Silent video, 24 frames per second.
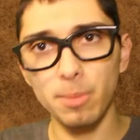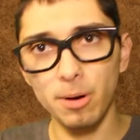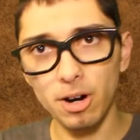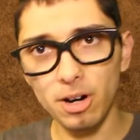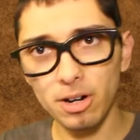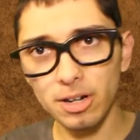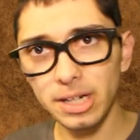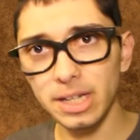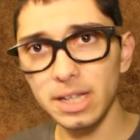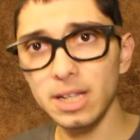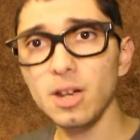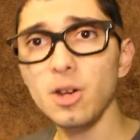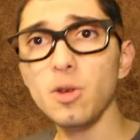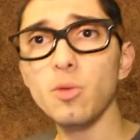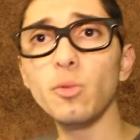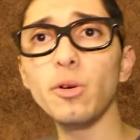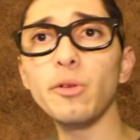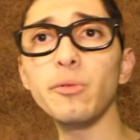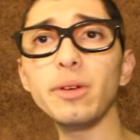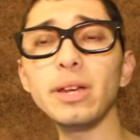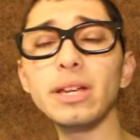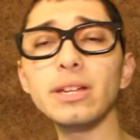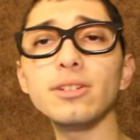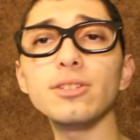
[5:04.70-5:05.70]
Party,
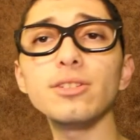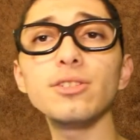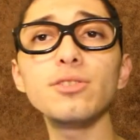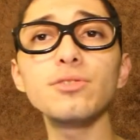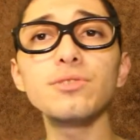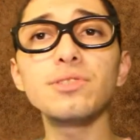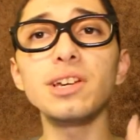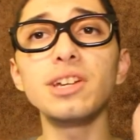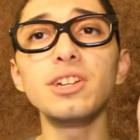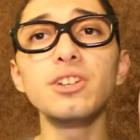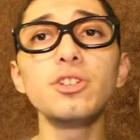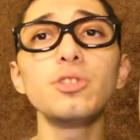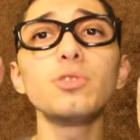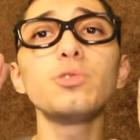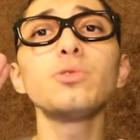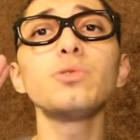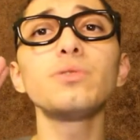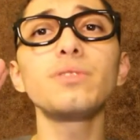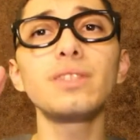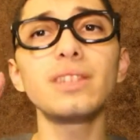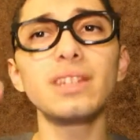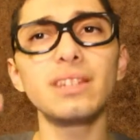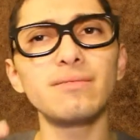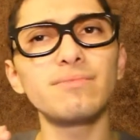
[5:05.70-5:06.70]
where we introduce a
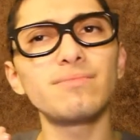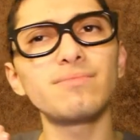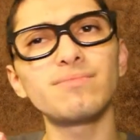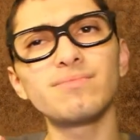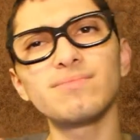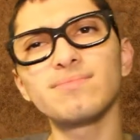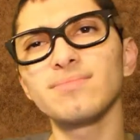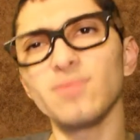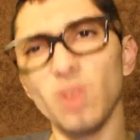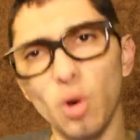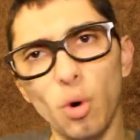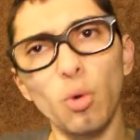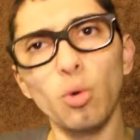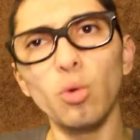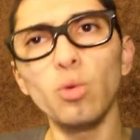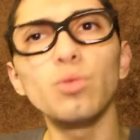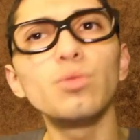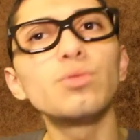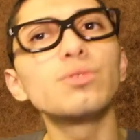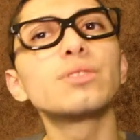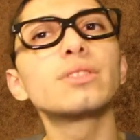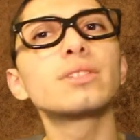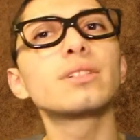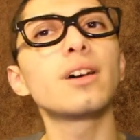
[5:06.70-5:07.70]
new yet
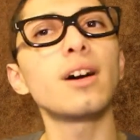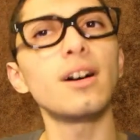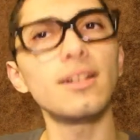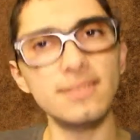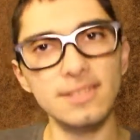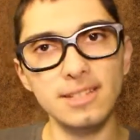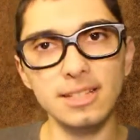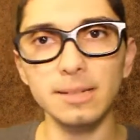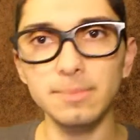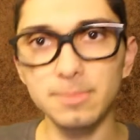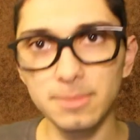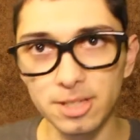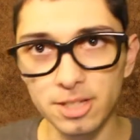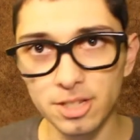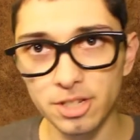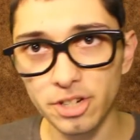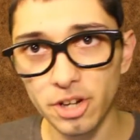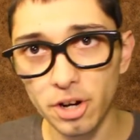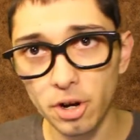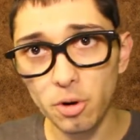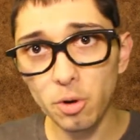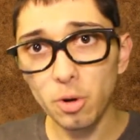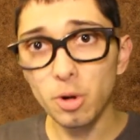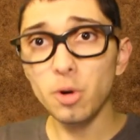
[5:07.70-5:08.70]
old concept to the
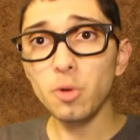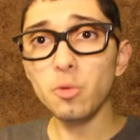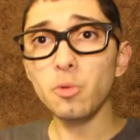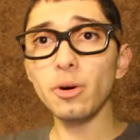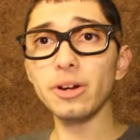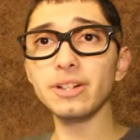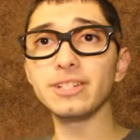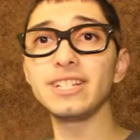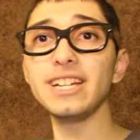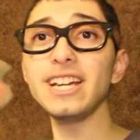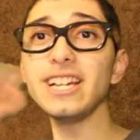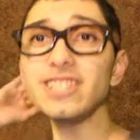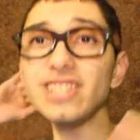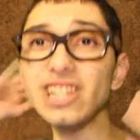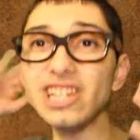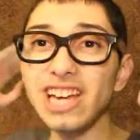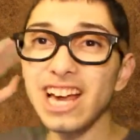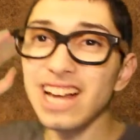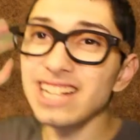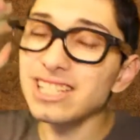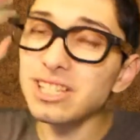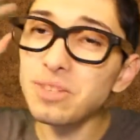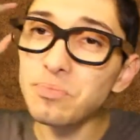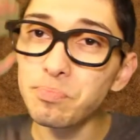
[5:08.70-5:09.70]
show, where DJ
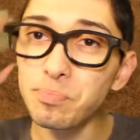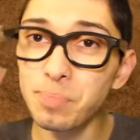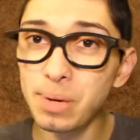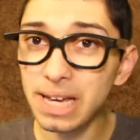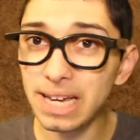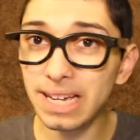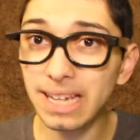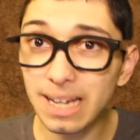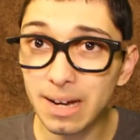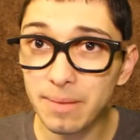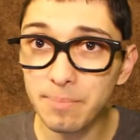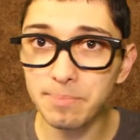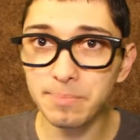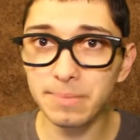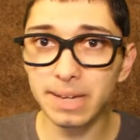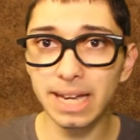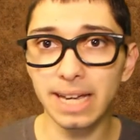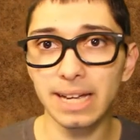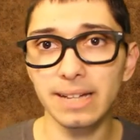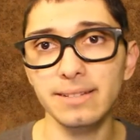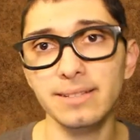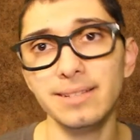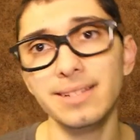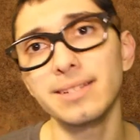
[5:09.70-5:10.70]
has to pick a
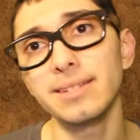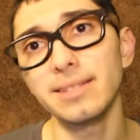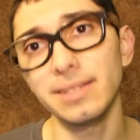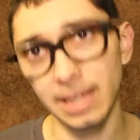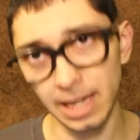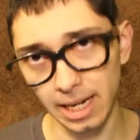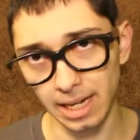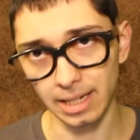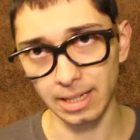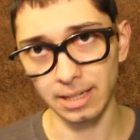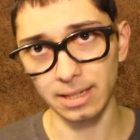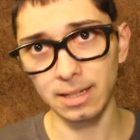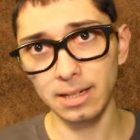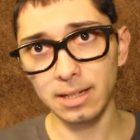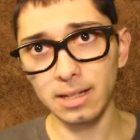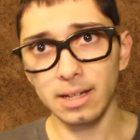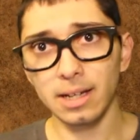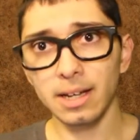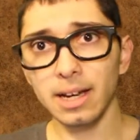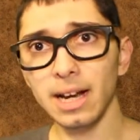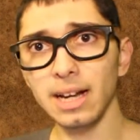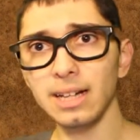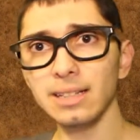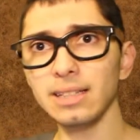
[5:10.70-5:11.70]
man to date.
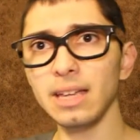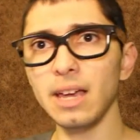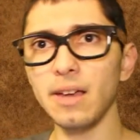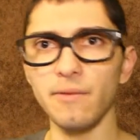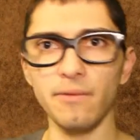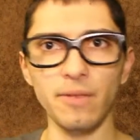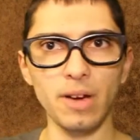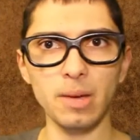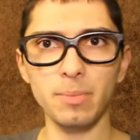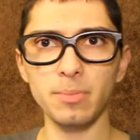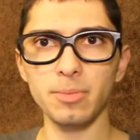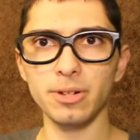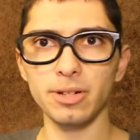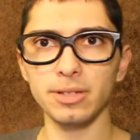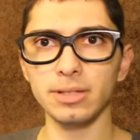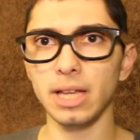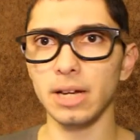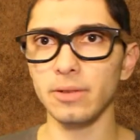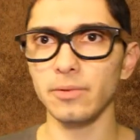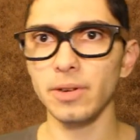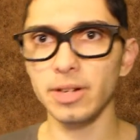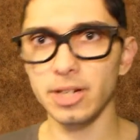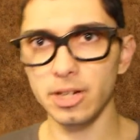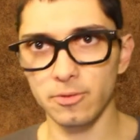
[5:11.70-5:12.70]
Kind of like Viper and
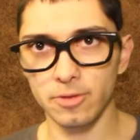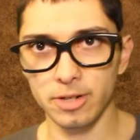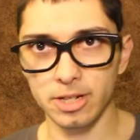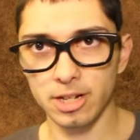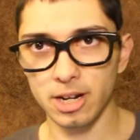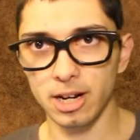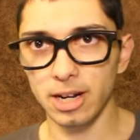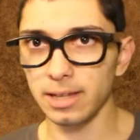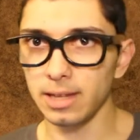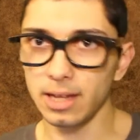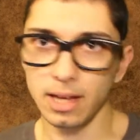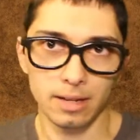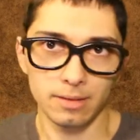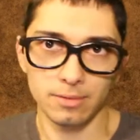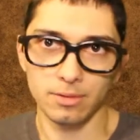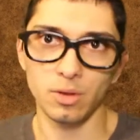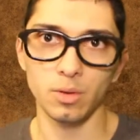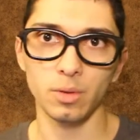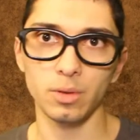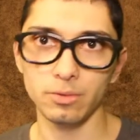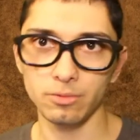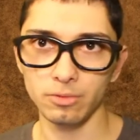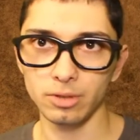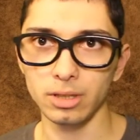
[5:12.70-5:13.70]
that Richie Rich guy that
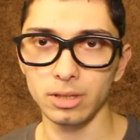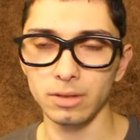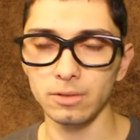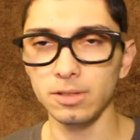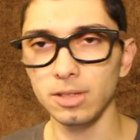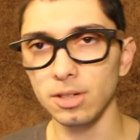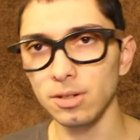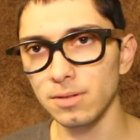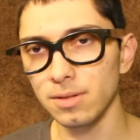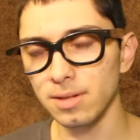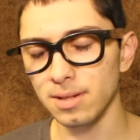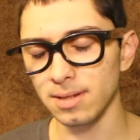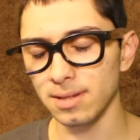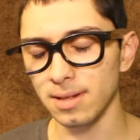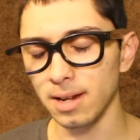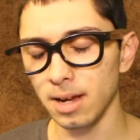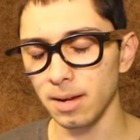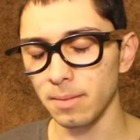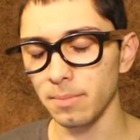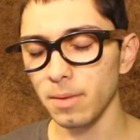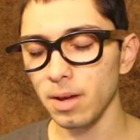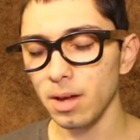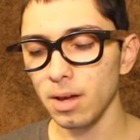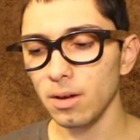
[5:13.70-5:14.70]
no one really knows his
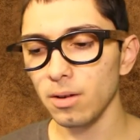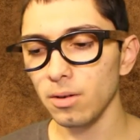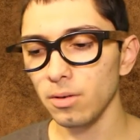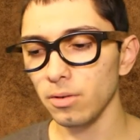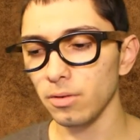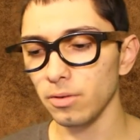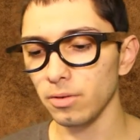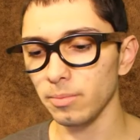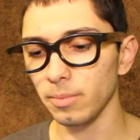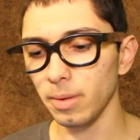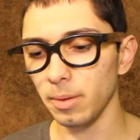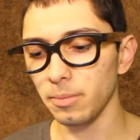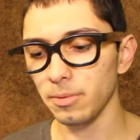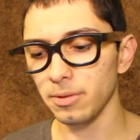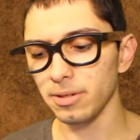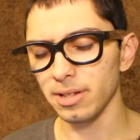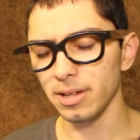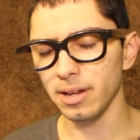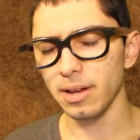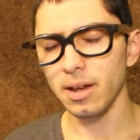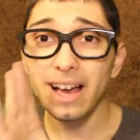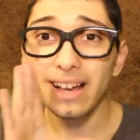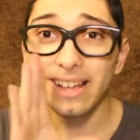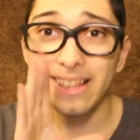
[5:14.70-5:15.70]
name or
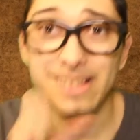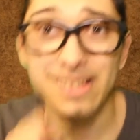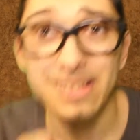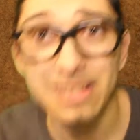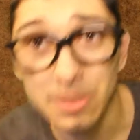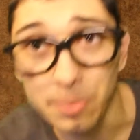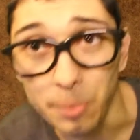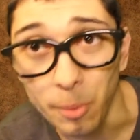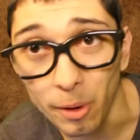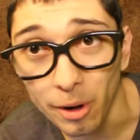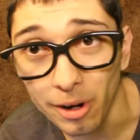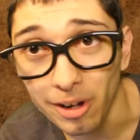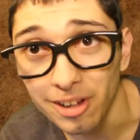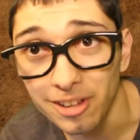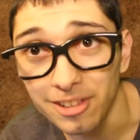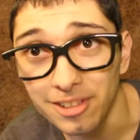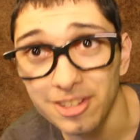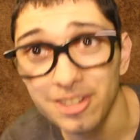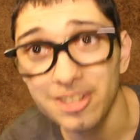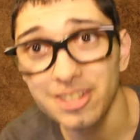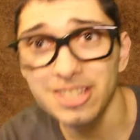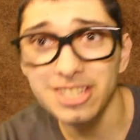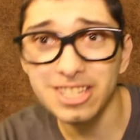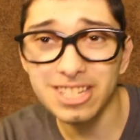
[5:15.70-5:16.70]
remembers it. Ha! Spoiler
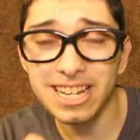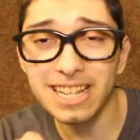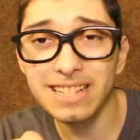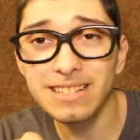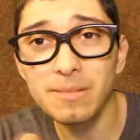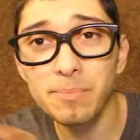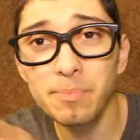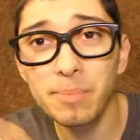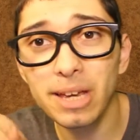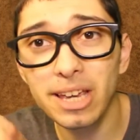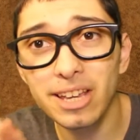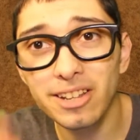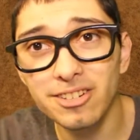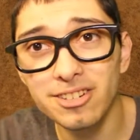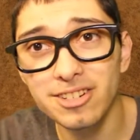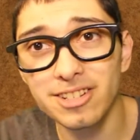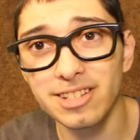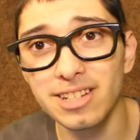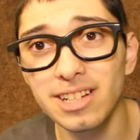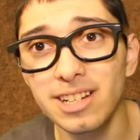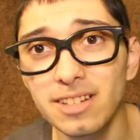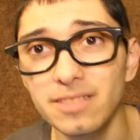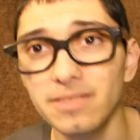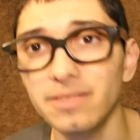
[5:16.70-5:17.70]
alert, she ends up picking
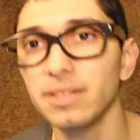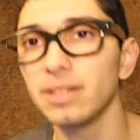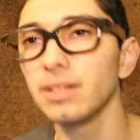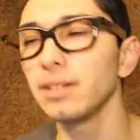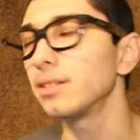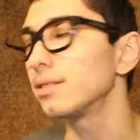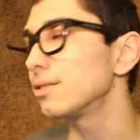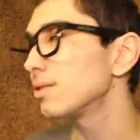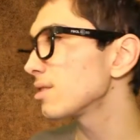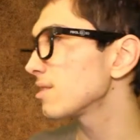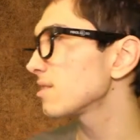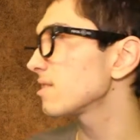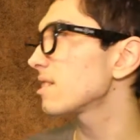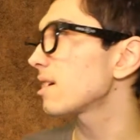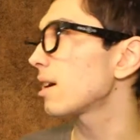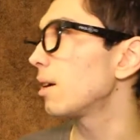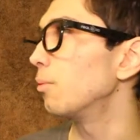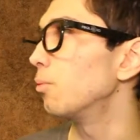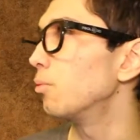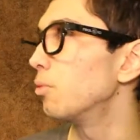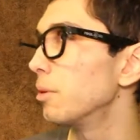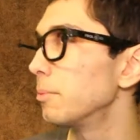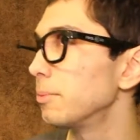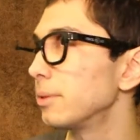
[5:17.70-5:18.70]
herself. Just like
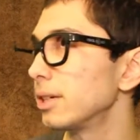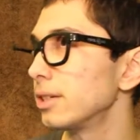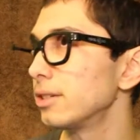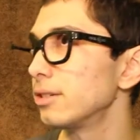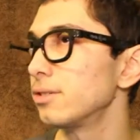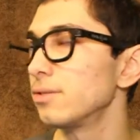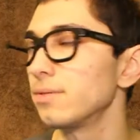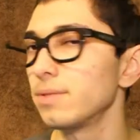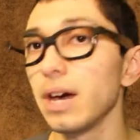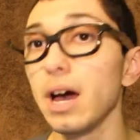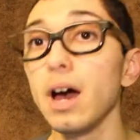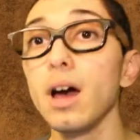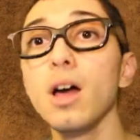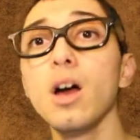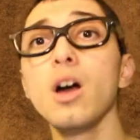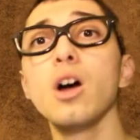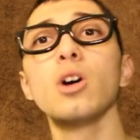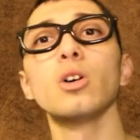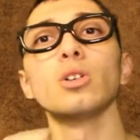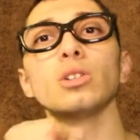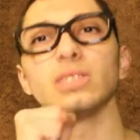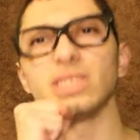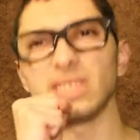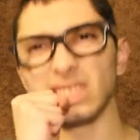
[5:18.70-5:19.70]
a woman to do
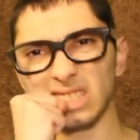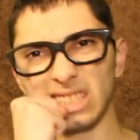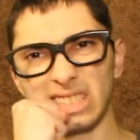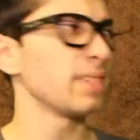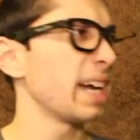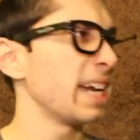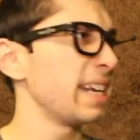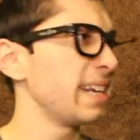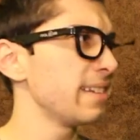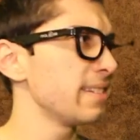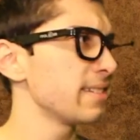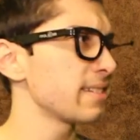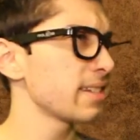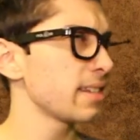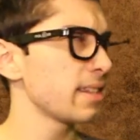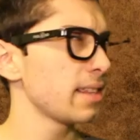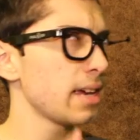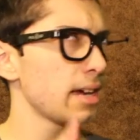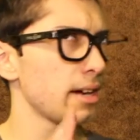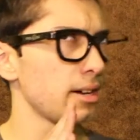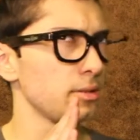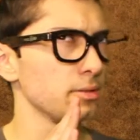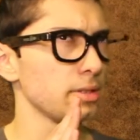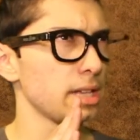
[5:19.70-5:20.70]
that. I didn't say
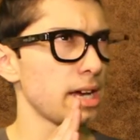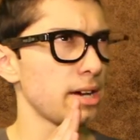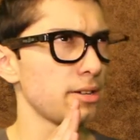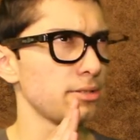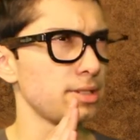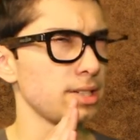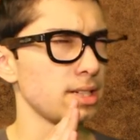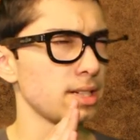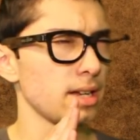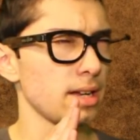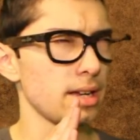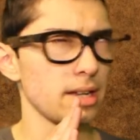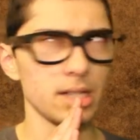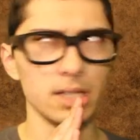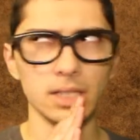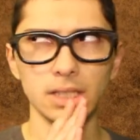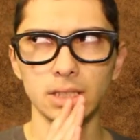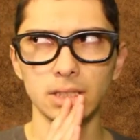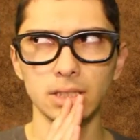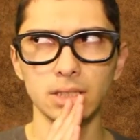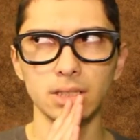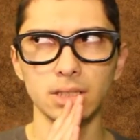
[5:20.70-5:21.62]
that out loud, did I?